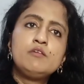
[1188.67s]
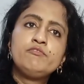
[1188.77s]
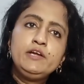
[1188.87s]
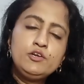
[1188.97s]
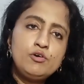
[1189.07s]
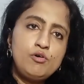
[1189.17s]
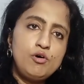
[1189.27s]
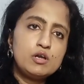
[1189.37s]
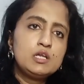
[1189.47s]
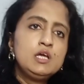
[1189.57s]
video
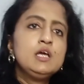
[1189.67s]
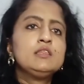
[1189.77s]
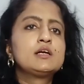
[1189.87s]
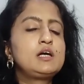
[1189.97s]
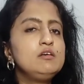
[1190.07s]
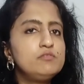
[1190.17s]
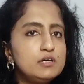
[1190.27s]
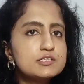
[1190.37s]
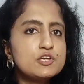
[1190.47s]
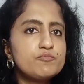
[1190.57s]
on the
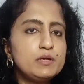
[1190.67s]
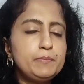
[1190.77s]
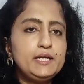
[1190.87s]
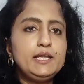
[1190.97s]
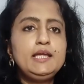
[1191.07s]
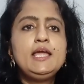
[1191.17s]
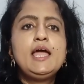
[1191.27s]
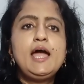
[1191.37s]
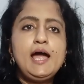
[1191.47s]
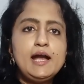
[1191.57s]
converse of BPT
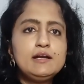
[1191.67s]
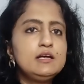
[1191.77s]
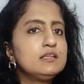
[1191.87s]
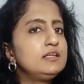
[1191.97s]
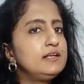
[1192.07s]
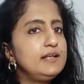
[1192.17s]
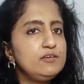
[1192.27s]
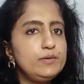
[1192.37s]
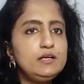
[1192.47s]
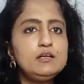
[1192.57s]
and the
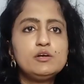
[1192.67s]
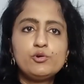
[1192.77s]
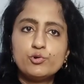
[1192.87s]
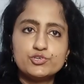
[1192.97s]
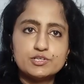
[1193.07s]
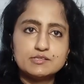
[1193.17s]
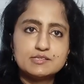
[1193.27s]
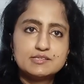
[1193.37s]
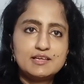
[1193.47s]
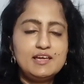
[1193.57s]
relevant
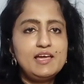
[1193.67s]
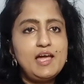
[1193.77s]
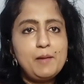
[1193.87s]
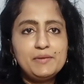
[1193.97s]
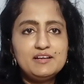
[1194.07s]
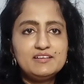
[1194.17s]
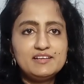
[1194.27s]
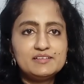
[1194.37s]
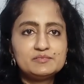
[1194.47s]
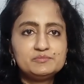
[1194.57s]
questions. Happy
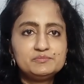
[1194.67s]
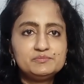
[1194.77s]
learning!